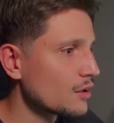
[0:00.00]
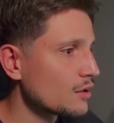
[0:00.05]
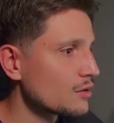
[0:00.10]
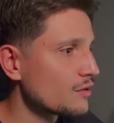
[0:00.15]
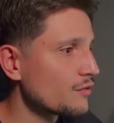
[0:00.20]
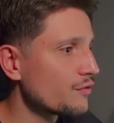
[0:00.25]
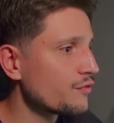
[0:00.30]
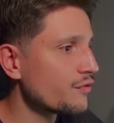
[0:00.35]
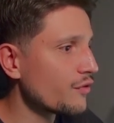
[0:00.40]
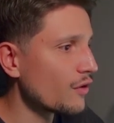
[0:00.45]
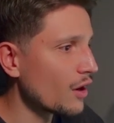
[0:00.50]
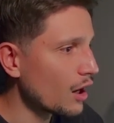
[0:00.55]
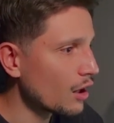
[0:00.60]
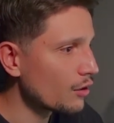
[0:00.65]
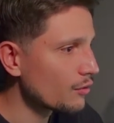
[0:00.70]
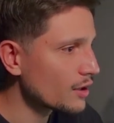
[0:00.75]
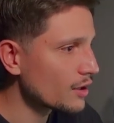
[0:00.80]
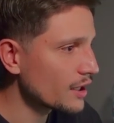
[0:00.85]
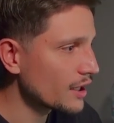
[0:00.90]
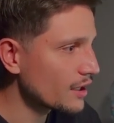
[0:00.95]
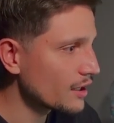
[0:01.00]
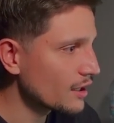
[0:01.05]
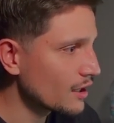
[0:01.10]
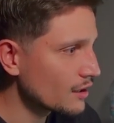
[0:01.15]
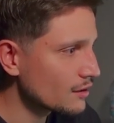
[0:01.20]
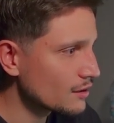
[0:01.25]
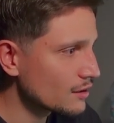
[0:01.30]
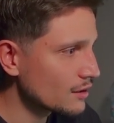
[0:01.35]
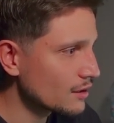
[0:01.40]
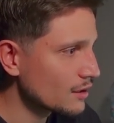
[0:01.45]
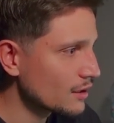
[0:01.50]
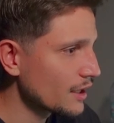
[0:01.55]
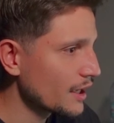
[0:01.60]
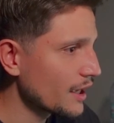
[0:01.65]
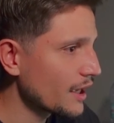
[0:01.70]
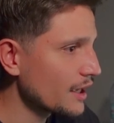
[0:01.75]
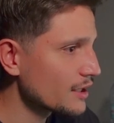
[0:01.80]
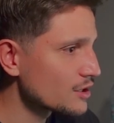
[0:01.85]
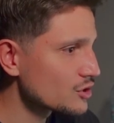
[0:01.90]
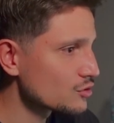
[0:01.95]
the 4-hour candle
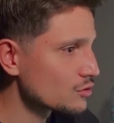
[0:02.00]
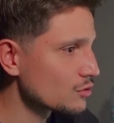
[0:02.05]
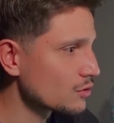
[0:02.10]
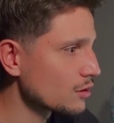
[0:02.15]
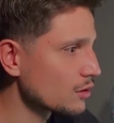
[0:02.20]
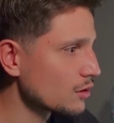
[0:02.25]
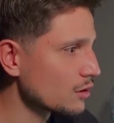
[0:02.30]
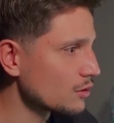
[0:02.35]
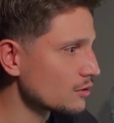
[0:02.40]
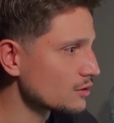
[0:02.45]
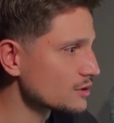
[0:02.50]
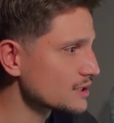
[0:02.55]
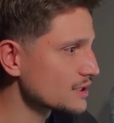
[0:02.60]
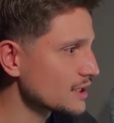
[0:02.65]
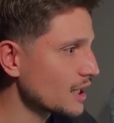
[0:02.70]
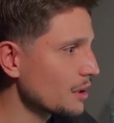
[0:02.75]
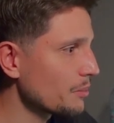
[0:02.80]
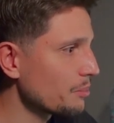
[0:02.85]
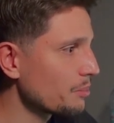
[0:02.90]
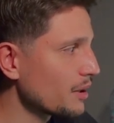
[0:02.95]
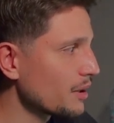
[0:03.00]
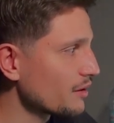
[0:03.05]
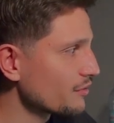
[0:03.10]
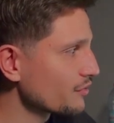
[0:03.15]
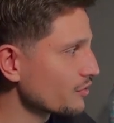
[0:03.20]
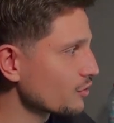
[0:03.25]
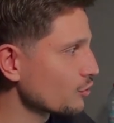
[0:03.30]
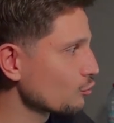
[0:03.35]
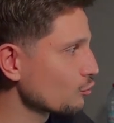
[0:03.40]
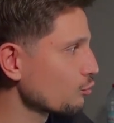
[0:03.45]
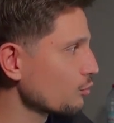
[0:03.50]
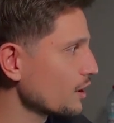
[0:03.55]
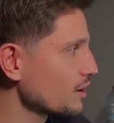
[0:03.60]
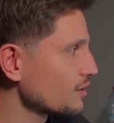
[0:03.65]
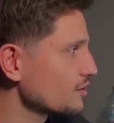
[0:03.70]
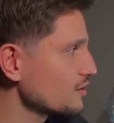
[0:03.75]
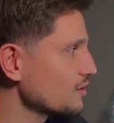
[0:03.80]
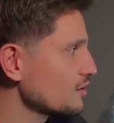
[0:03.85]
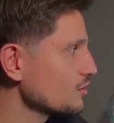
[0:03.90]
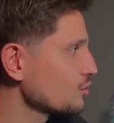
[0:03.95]
has to close above
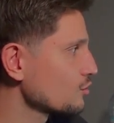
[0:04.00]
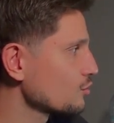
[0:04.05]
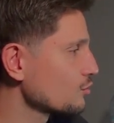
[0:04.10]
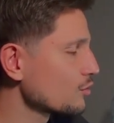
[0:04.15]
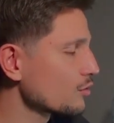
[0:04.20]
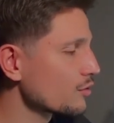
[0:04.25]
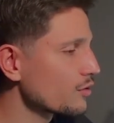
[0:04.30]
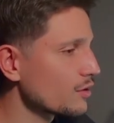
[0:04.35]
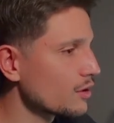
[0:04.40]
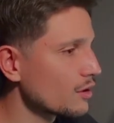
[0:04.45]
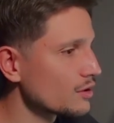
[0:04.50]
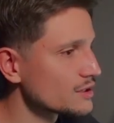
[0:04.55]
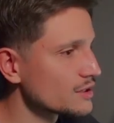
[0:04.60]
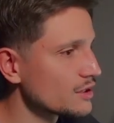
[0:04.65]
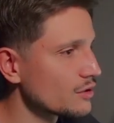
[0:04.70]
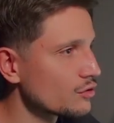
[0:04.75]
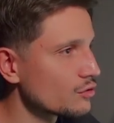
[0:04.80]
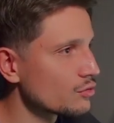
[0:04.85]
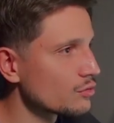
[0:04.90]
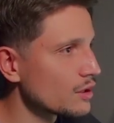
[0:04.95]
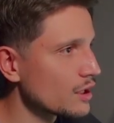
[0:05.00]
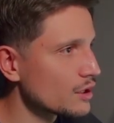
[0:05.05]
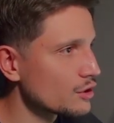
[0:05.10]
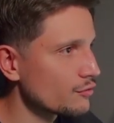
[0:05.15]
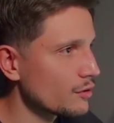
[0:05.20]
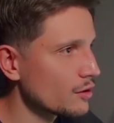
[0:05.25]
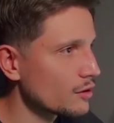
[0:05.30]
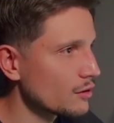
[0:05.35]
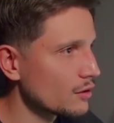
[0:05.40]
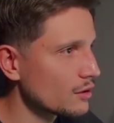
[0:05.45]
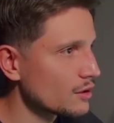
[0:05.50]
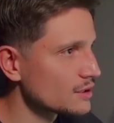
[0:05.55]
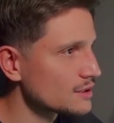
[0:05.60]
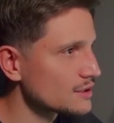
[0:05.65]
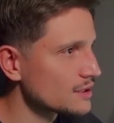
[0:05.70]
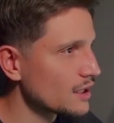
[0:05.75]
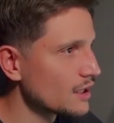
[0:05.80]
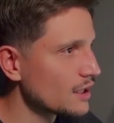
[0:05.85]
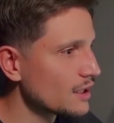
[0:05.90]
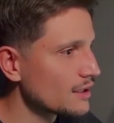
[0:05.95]

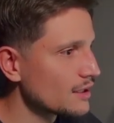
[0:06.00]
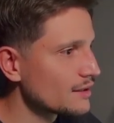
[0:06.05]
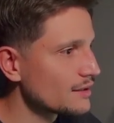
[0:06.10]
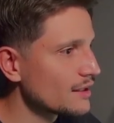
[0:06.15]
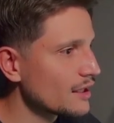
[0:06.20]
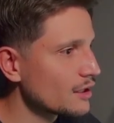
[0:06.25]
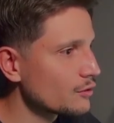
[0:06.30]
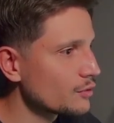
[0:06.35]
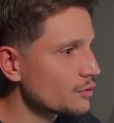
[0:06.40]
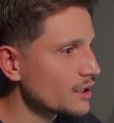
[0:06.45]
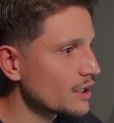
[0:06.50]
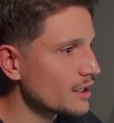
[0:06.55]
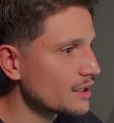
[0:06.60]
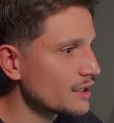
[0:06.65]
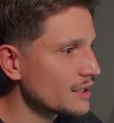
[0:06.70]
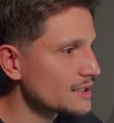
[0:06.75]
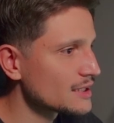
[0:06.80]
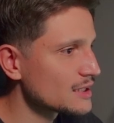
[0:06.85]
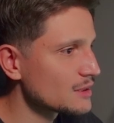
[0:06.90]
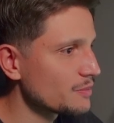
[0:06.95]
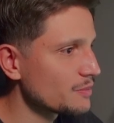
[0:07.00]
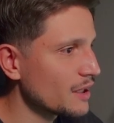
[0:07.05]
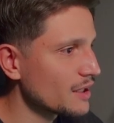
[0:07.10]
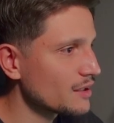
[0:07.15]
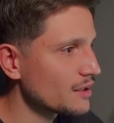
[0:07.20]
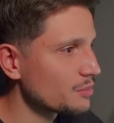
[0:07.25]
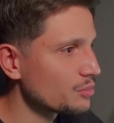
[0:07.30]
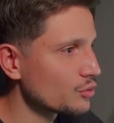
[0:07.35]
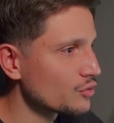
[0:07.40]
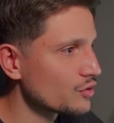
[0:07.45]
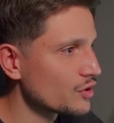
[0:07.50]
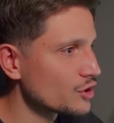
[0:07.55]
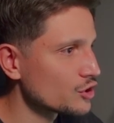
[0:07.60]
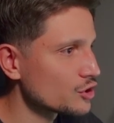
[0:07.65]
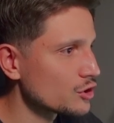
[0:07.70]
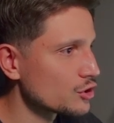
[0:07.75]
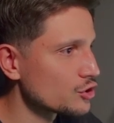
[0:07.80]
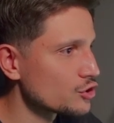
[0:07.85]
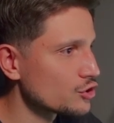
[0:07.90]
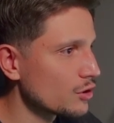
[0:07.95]
$22,200. Then we can expect the
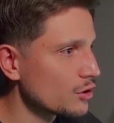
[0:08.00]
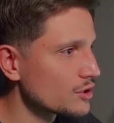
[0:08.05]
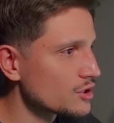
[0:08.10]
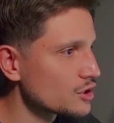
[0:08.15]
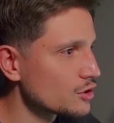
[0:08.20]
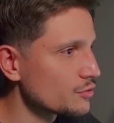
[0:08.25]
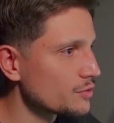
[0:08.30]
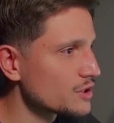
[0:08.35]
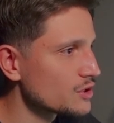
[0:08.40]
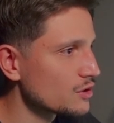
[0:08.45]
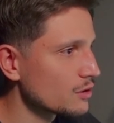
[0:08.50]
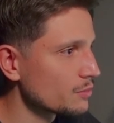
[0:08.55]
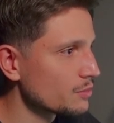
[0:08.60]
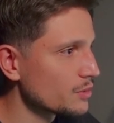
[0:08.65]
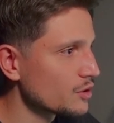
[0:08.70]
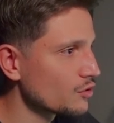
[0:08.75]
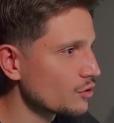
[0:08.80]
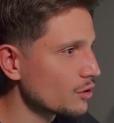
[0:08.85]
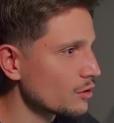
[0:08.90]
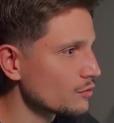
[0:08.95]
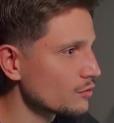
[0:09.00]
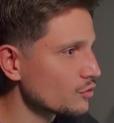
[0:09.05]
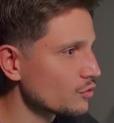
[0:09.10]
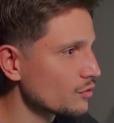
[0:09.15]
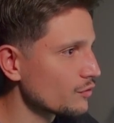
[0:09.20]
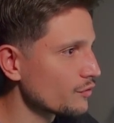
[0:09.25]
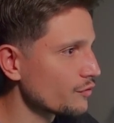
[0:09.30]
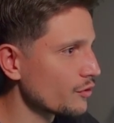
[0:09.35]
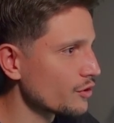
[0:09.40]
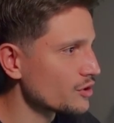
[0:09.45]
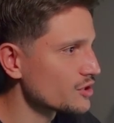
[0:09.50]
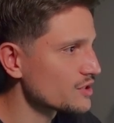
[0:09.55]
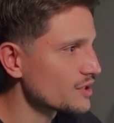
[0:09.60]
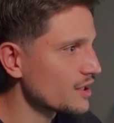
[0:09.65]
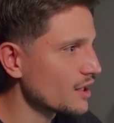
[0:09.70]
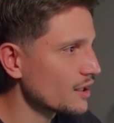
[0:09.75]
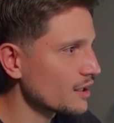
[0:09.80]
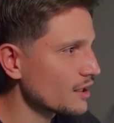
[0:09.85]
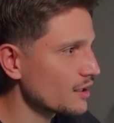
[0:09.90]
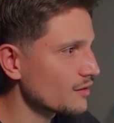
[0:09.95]
potential short squeeze on Bitcoin to the first
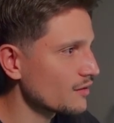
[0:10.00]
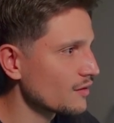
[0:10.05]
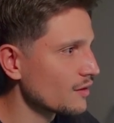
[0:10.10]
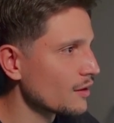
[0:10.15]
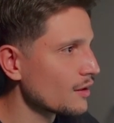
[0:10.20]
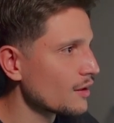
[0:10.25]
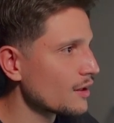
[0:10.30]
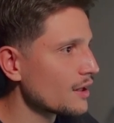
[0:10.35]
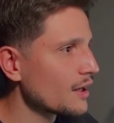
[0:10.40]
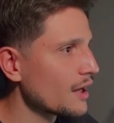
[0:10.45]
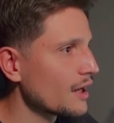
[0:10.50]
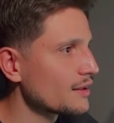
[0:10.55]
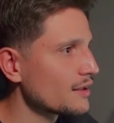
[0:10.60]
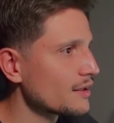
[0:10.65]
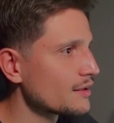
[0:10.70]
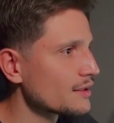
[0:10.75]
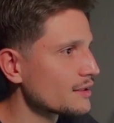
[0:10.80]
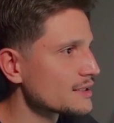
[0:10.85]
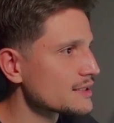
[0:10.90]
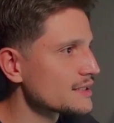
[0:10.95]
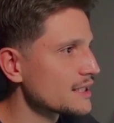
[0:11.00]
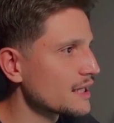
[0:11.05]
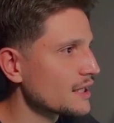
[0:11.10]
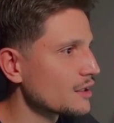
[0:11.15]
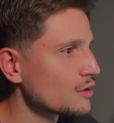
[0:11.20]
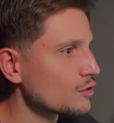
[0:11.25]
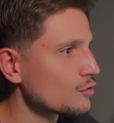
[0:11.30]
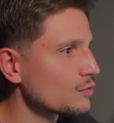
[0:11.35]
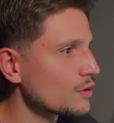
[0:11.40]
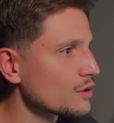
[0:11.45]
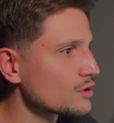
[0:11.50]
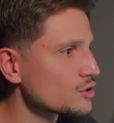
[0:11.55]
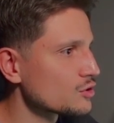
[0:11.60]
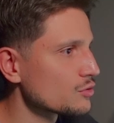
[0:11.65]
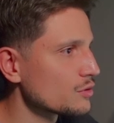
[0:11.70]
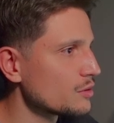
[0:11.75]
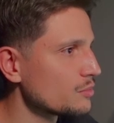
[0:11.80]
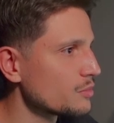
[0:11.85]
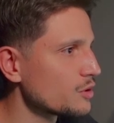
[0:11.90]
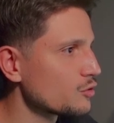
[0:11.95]
target and then the second one.
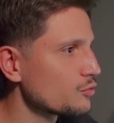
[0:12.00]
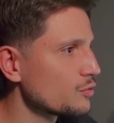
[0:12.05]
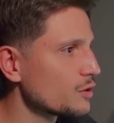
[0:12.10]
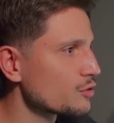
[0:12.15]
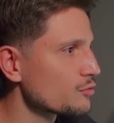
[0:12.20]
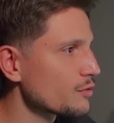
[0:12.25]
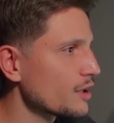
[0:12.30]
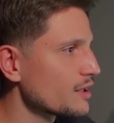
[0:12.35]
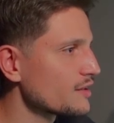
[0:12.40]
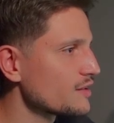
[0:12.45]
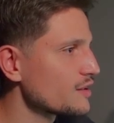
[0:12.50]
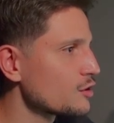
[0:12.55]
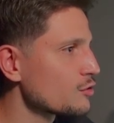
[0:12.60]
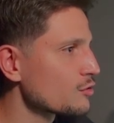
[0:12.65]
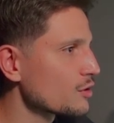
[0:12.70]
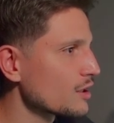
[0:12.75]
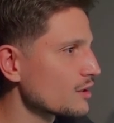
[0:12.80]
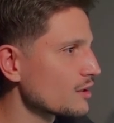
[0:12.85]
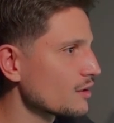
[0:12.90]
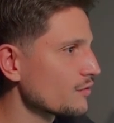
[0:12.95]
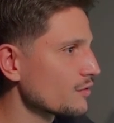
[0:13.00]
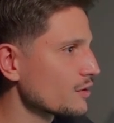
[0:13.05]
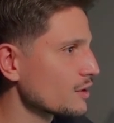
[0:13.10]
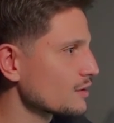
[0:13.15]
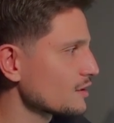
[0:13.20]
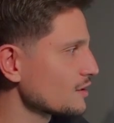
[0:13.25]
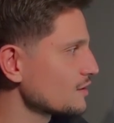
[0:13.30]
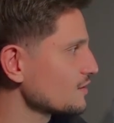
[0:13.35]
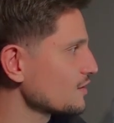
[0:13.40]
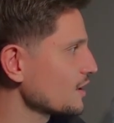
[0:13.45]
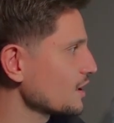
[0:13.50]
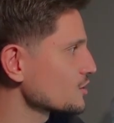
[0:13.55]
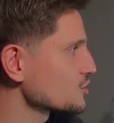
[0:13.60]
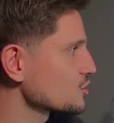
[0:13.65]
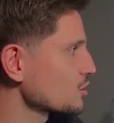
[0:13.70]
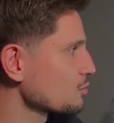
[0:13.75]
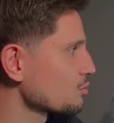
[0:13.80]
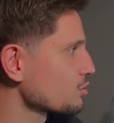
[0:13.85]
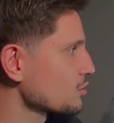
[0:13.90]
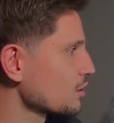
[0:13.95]
So in between right here, you can definitely take
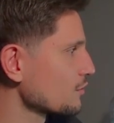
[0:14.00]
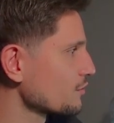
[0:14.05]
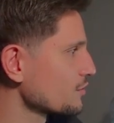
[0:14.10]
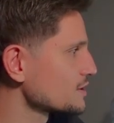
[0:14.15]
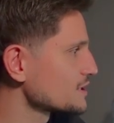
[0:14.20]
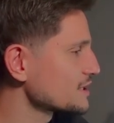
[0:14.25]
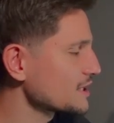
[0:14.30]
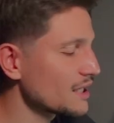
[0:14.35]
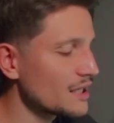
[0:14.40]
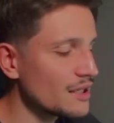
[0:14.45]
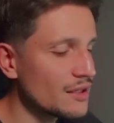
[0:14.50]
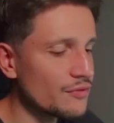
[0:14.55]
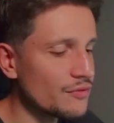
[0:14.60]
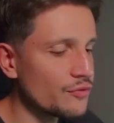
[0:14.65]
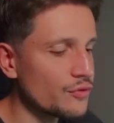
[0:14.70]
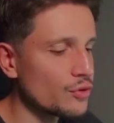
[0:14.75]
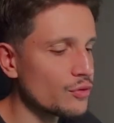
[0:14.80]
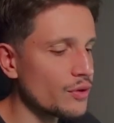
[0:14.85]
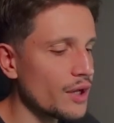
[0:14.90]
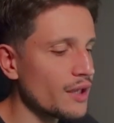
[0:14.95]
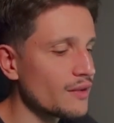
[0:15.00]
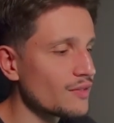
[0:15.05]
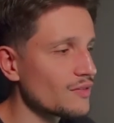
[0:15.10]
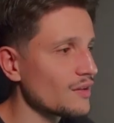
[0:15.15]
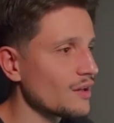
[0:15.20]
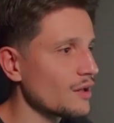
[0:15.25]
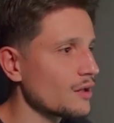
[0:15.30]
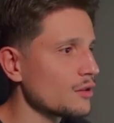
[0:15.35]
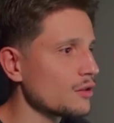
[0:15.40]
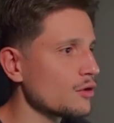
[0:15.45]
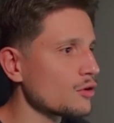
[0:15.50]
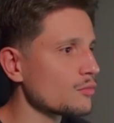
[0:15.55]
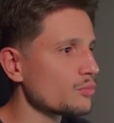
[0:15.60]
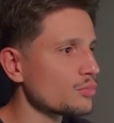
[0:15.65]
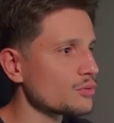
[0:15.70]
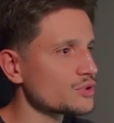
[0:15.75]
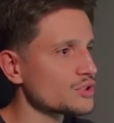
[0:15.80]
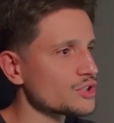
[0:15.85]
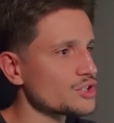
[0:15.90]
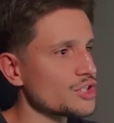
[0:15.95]
some profits if you enter a long
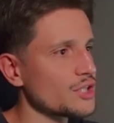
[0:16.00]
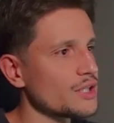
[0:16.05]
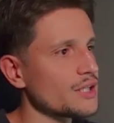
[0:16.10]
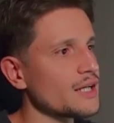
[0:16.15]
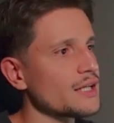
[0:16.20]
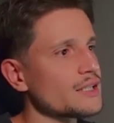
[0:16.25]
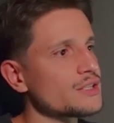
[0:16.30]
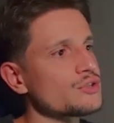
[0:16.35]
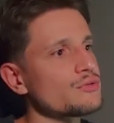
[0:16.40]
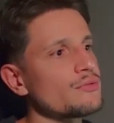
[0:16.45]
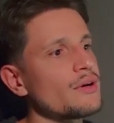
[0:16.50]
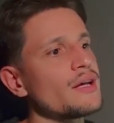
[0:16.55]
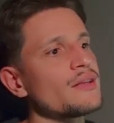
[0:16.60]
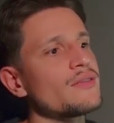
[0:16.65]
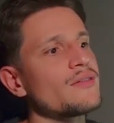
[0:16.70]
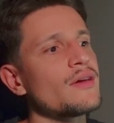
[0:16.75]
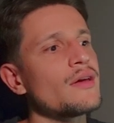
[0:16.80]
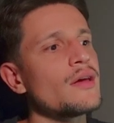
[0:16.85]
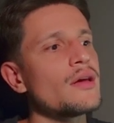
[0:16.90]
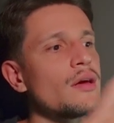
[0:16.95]
position, guys, right?